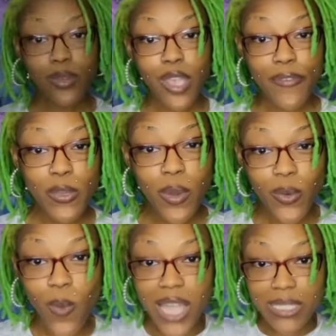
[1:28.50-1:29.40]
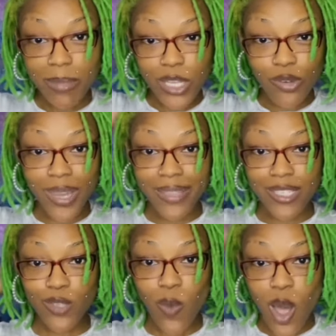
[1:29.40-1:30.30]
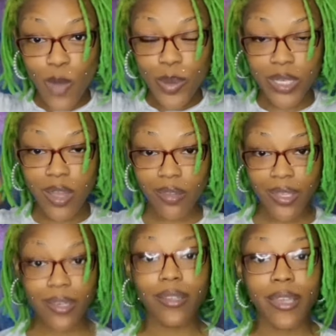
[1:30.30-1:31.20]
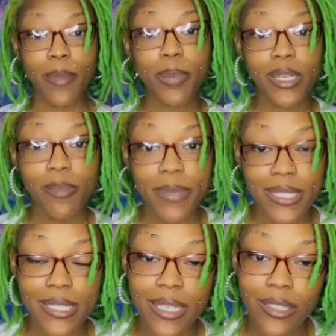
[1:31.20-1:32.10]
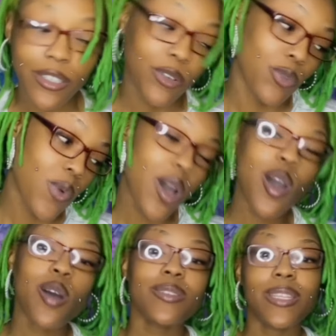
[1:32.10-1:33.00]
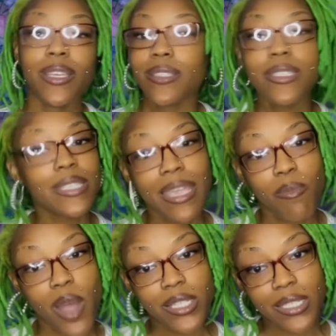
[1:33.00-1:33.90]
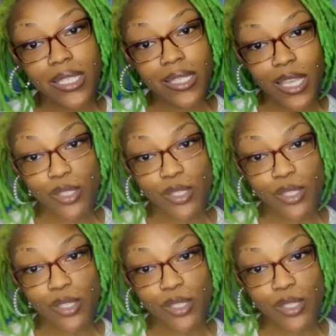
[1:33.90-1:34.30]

yeah, if you want to watch me create this wall, put it all together and put it up in the ceiling and on the walls, then just keep watching and stay